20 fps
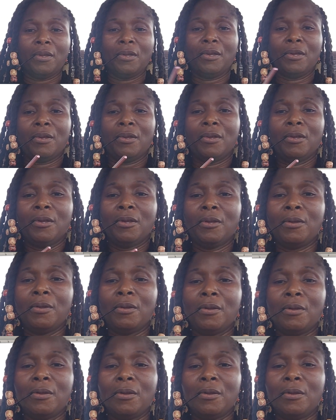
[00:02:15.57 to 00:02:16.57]
meet you at the
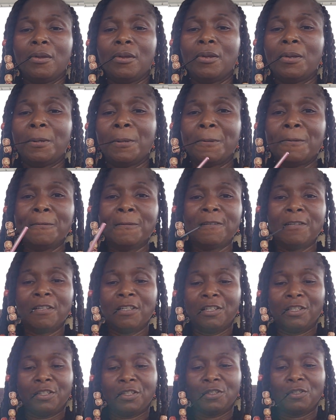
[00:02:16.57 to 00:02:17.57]
end.
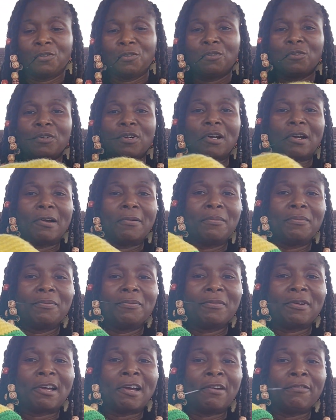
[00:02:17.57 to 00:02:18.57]
So
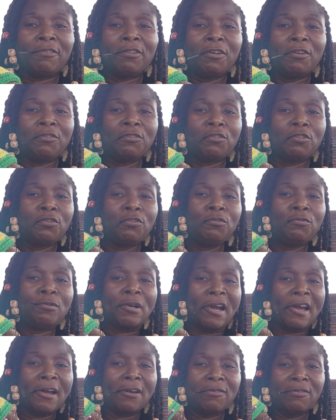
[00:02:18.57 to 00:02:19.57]
I've done 2
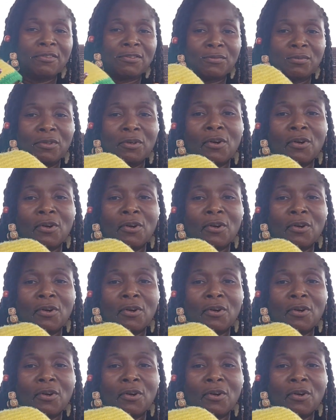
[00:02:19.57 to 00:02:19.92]
rounds.